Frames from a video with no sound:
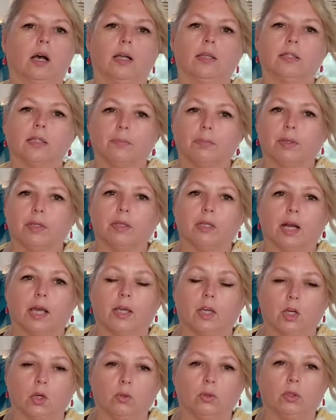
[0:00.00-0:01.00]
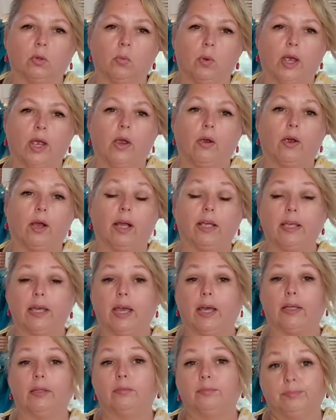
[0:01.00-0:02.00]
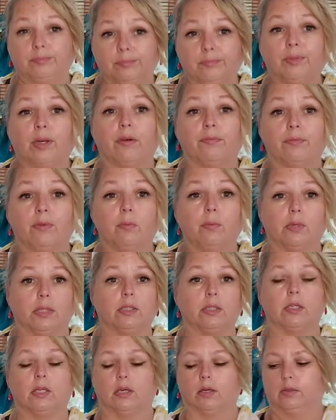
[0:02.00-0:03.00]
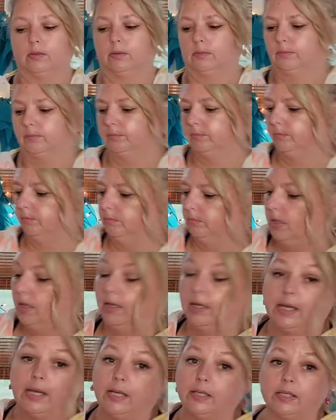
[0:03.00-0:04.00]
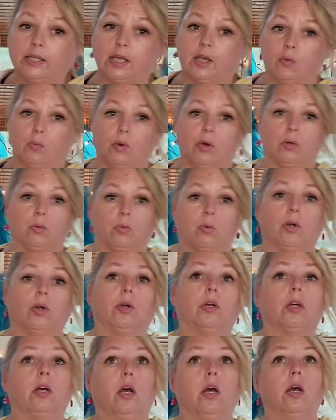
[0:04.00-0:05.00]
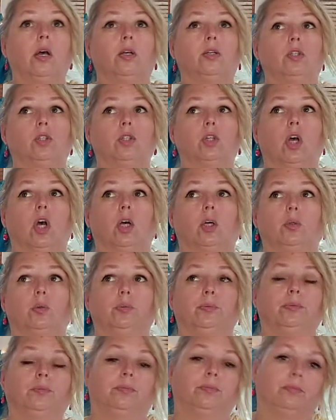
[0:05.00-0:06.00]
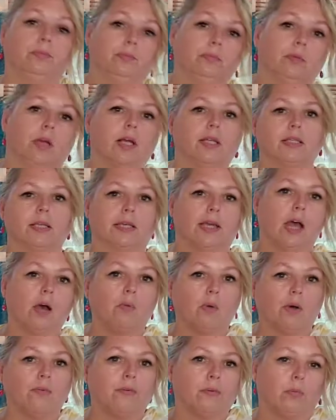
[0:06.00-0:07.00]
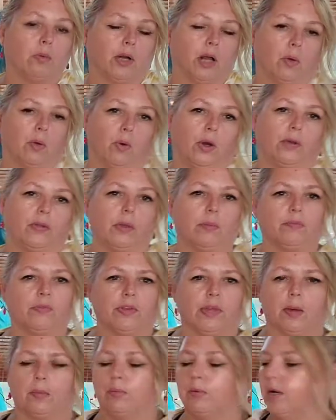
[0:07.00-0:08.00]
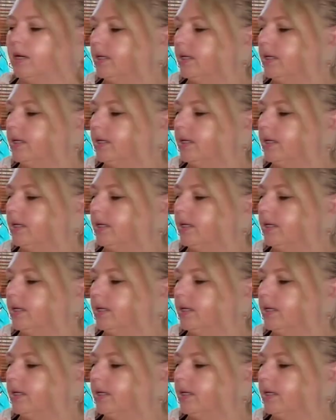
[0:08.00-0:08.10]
on something that I can only wear again a few months a year and can't wear to work so it's like how often would I wear them for that